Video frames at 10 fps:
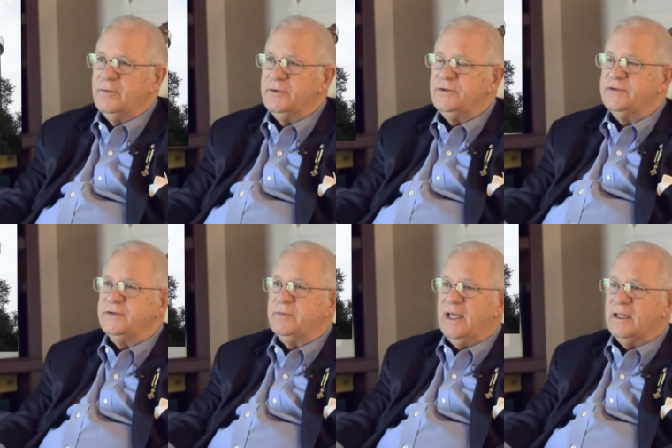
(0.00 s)
which is
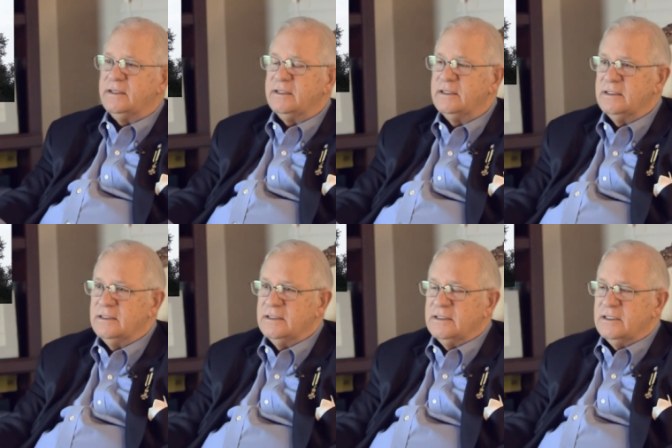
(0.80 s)
about
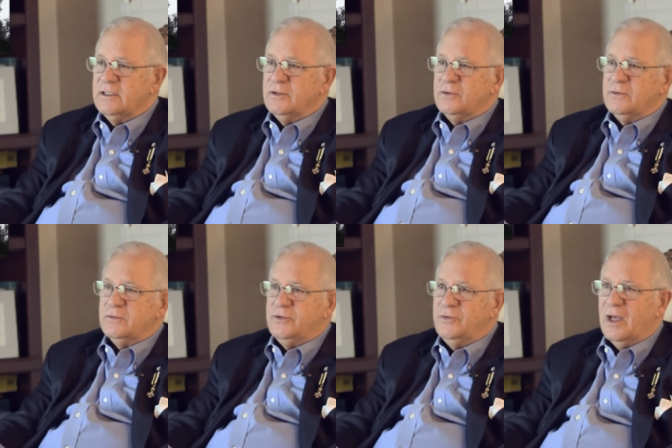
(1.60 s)

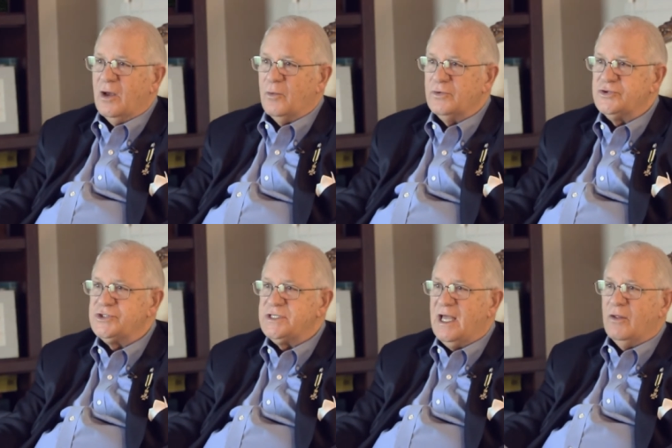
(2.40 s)
2 hours
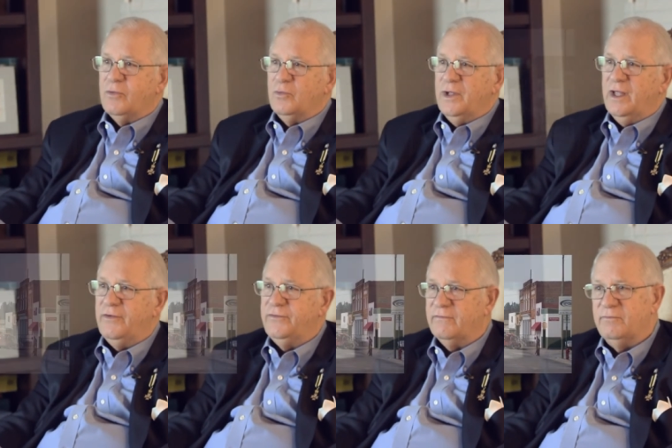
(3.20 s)

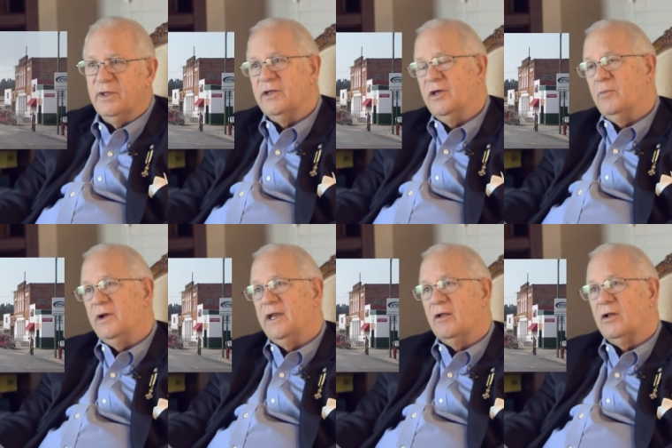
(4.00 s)
southwest of
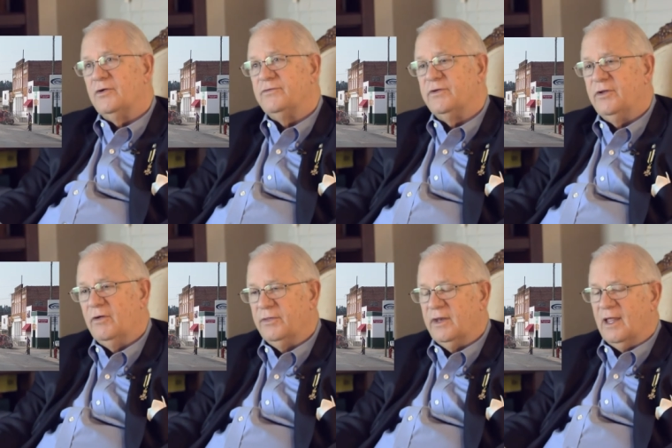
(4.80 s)
Montgomery, down close to
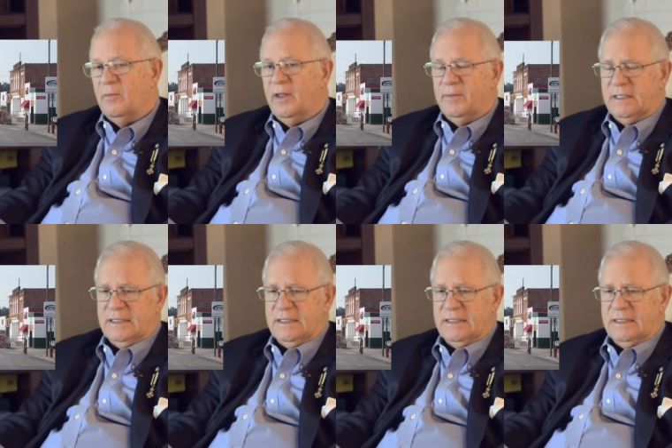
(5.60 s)
Dothan, Alabama.